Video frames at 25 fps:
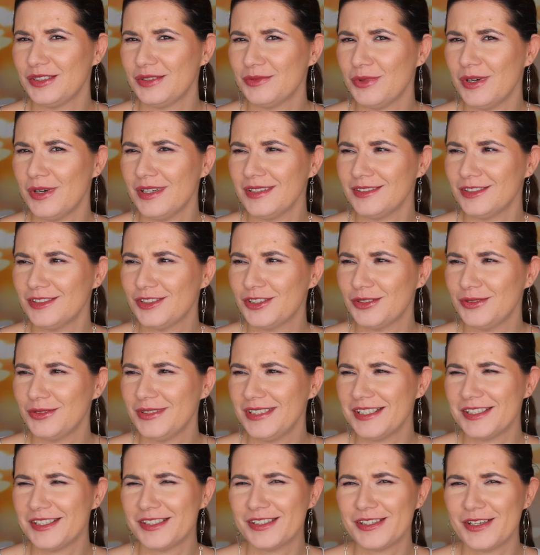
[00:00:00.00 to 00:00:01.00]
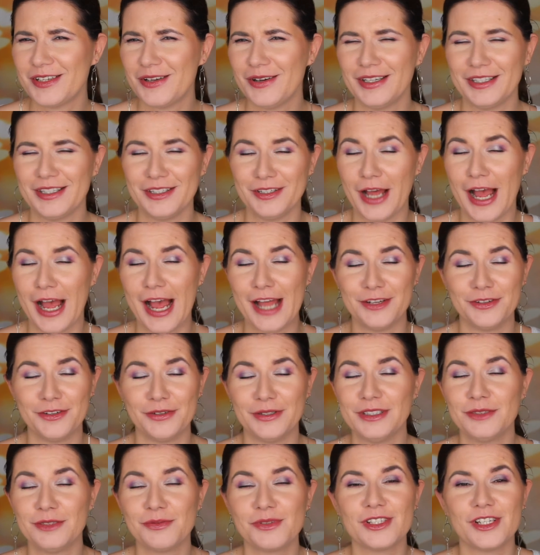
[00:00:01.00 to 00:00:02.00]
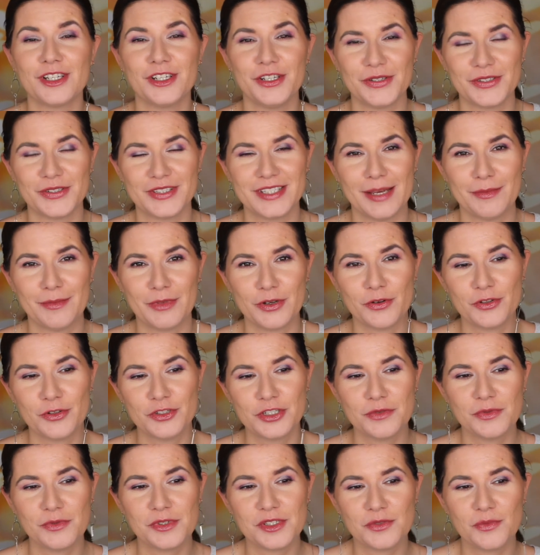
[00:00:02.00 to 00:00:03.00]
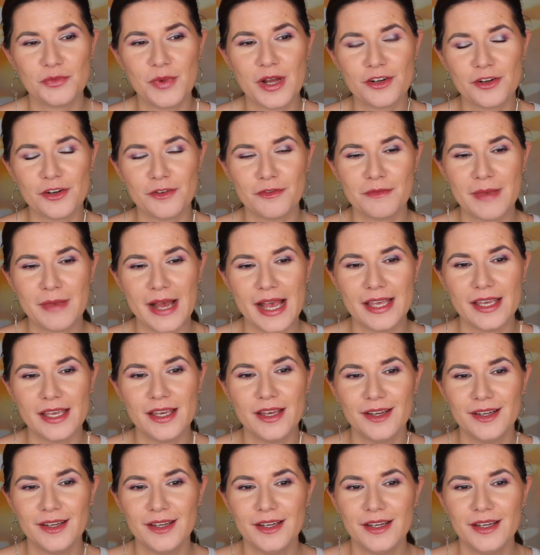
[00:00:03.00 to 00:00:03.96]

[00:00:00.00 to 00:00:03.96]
one, two years ago, and I don't know, it was a long time ago. She was one of my